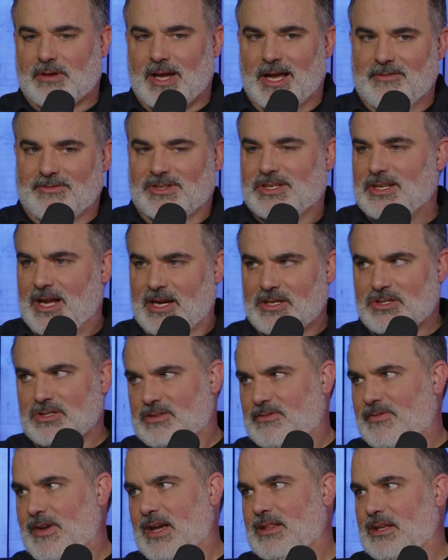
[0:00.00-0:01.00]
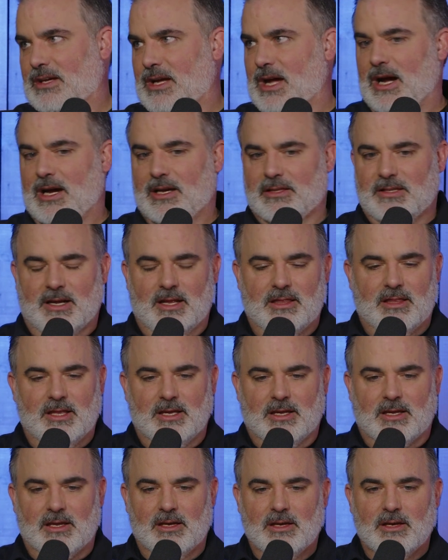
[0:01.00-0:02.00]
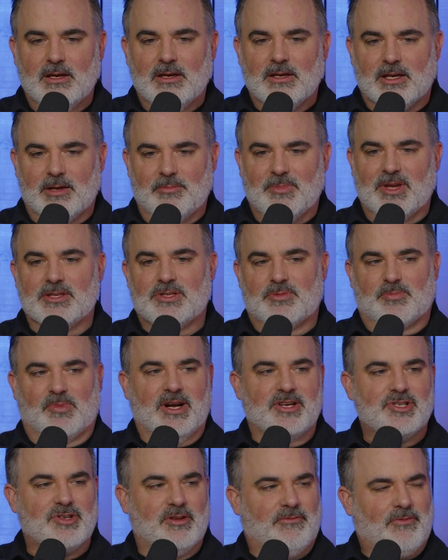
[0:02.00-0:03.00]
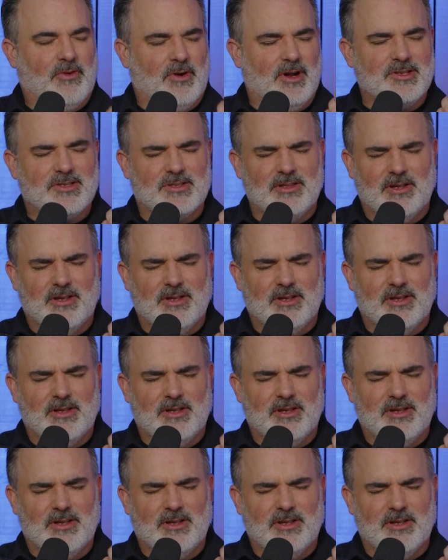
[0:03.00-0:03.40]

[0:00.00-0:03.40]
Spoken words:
kind of tenacious faith in God that I think can be inspirational for us.